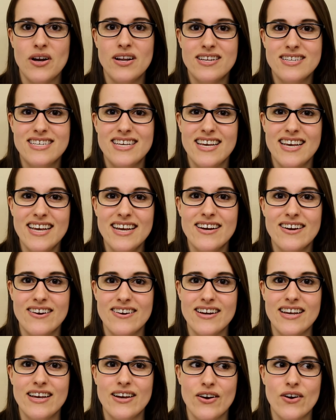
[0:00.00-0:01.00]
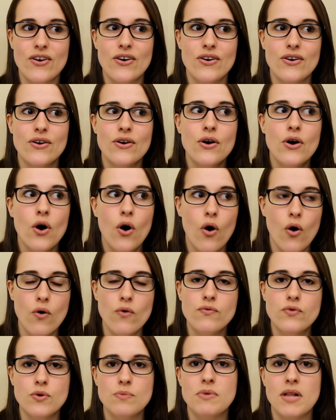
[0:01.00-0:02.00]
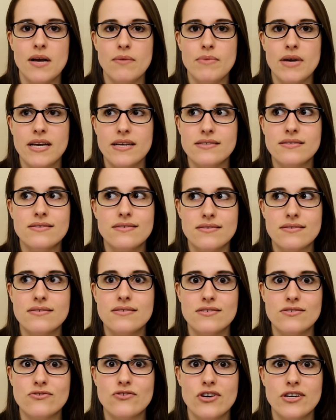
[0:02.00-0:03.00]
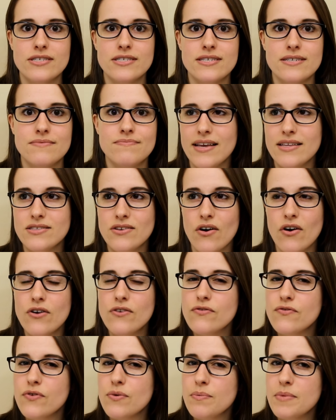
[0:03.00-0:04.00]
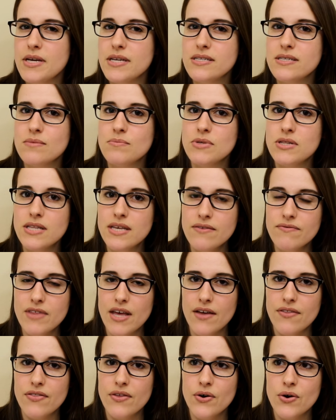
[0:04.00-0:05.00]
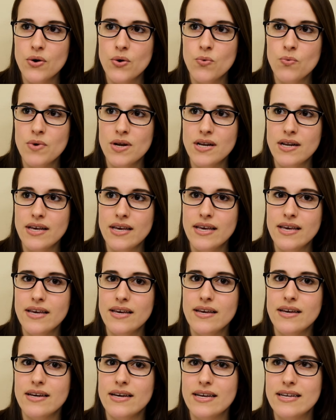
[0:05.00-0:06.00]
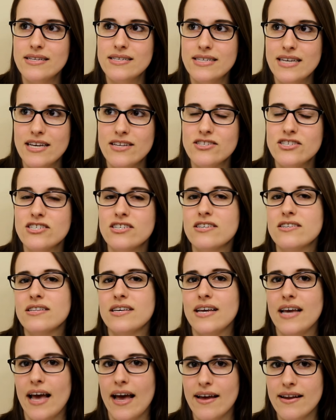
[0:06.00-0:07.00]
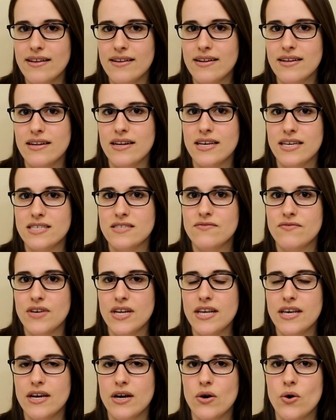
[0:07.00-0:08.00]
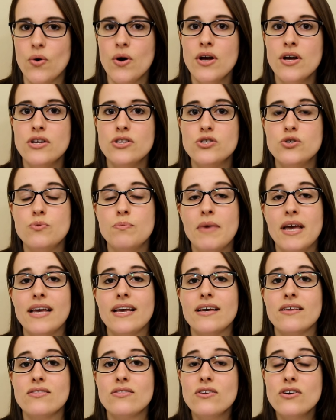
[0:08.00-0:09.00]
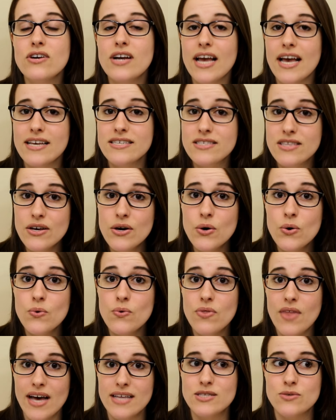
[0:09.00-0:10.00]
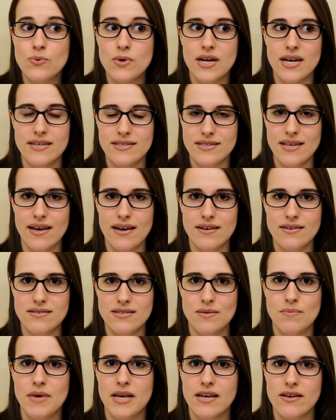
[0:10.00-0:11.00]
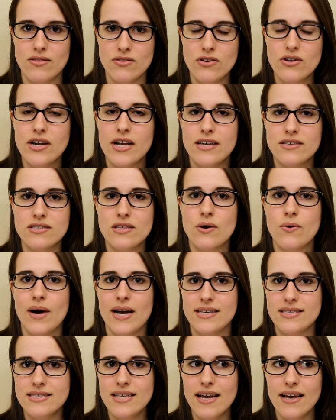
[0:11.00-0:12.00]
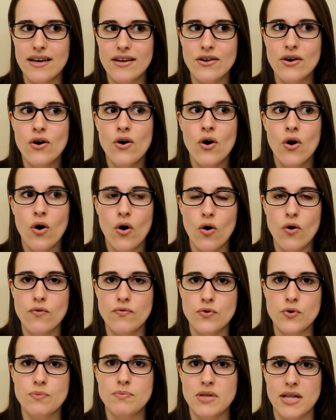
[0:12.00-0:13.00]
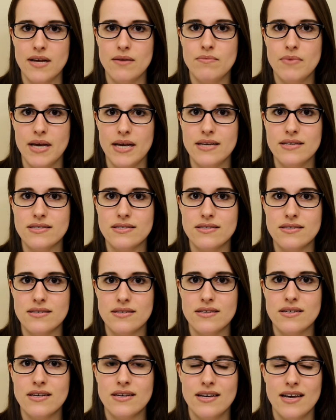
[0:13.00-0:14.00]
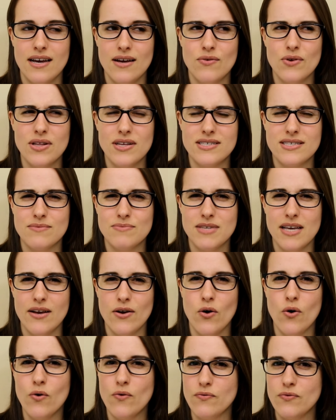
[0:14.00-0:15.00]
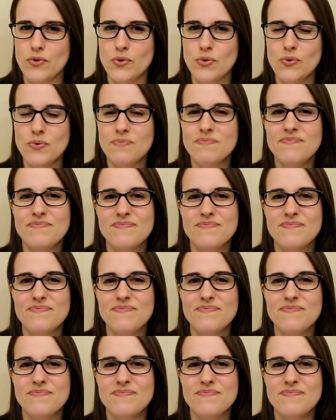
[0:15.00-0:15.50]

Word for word: wanted to hear. He heard whole food plant based is crazy. It's hard for me to believe that though when he intentionally edited his video to make it look as though that's what I said, to make it look as though I said whole food plant based. I realize I'm saying whole food.